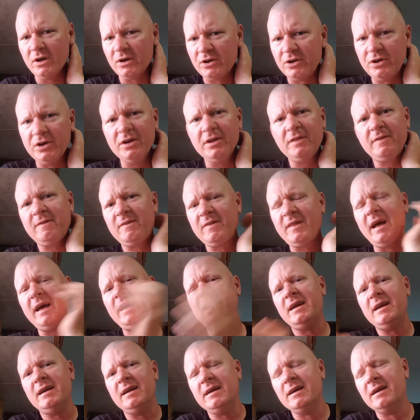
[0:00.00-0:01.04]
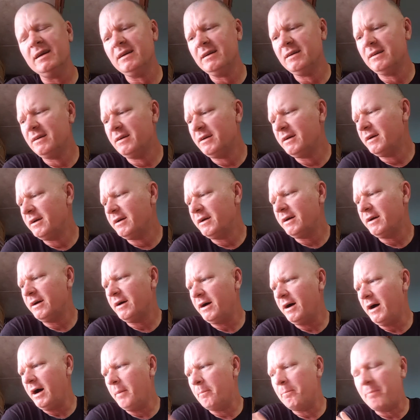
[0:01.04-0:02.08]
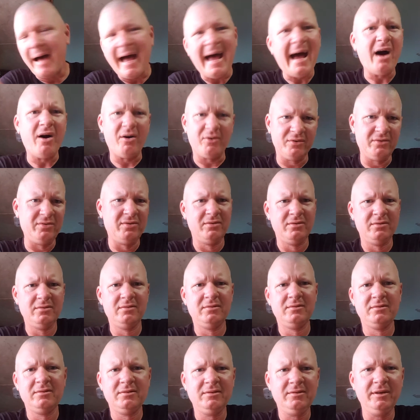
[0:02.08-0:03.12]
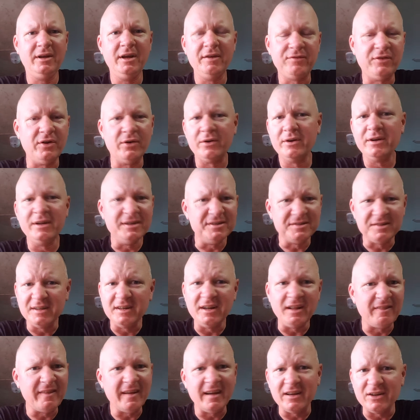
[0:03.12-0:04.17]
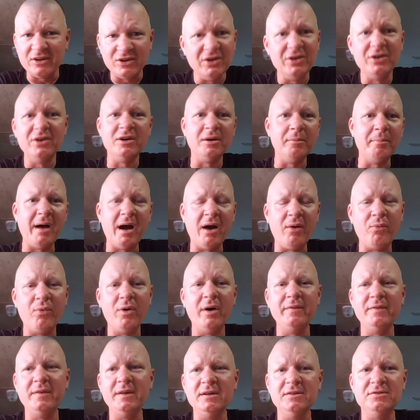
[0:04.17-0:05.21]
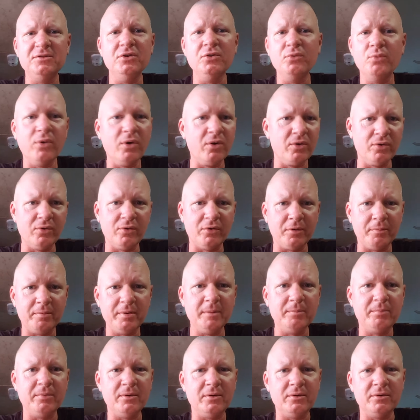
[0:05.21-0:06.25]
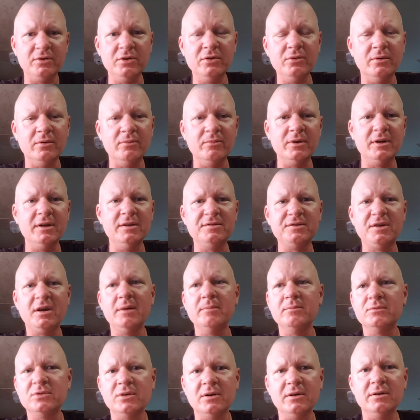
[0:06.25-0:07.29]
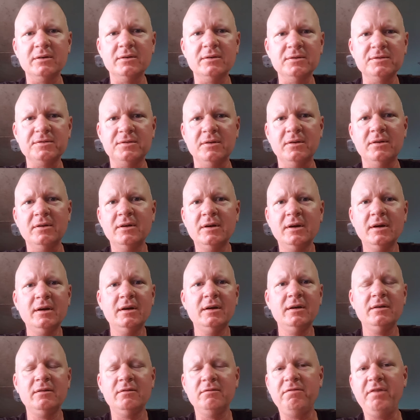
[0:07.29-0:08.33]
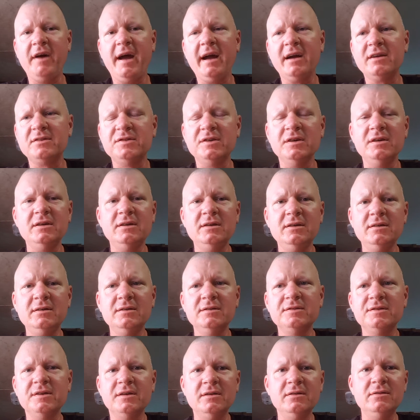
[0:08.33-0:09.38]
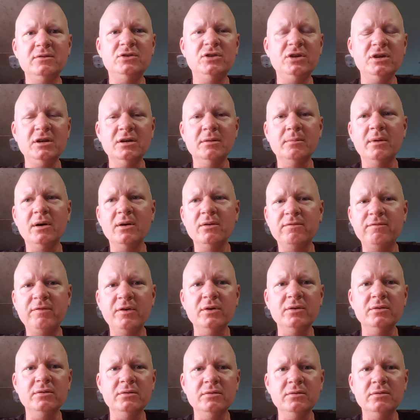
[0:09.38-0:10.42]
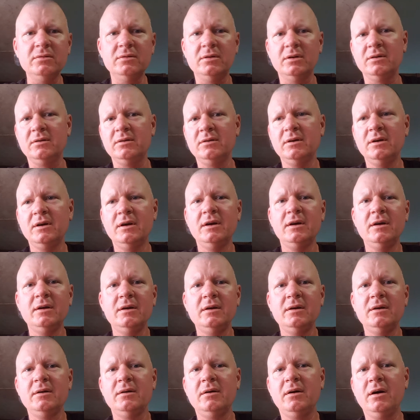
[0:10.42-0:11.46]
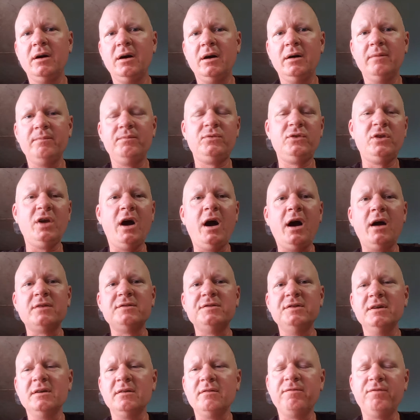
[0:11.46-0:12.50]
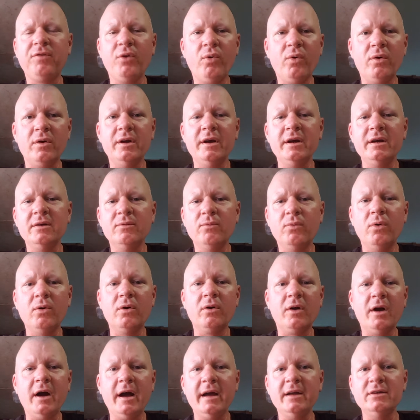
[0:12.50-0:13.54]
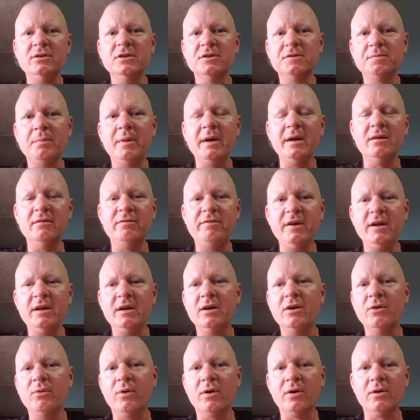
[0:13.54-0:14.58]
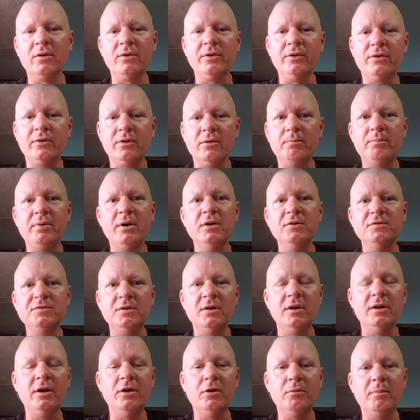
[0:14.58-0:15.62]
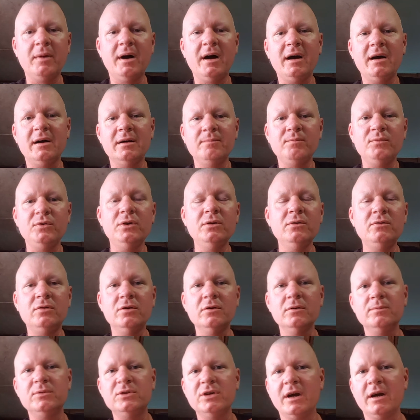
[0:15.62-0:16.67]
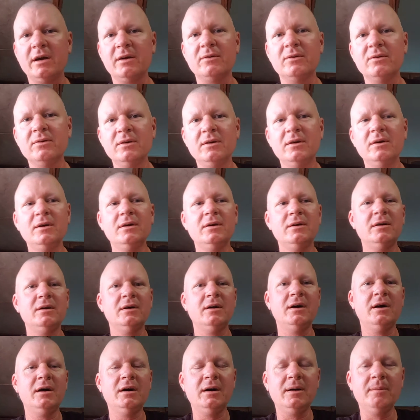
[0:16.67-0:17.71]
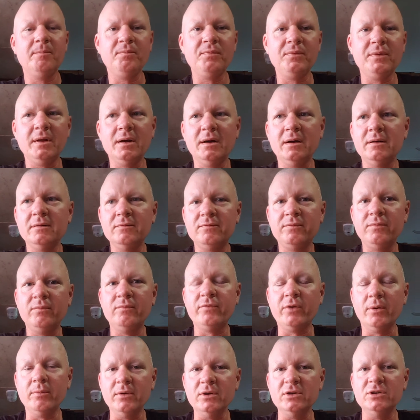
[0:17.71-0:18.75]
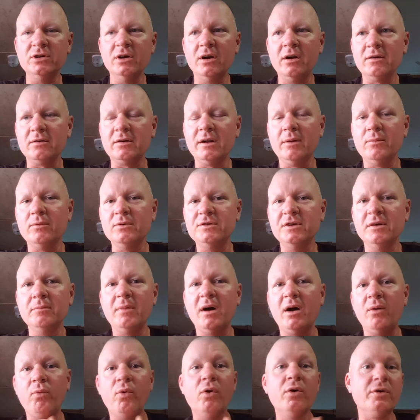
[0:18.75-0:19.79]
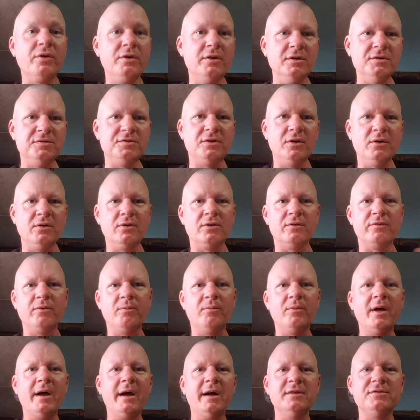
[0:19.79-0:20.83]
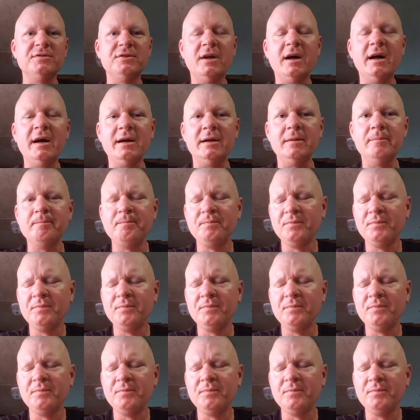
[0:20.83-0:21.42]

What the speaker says: good thing about, if there is anything good about what these New World Order people are doing with these chemtrails and vaccines and GMO food and toxic fluoridated water. I had just made a video earlier and posted it on my YouTube channel from the junk that was in my water distiller from last night.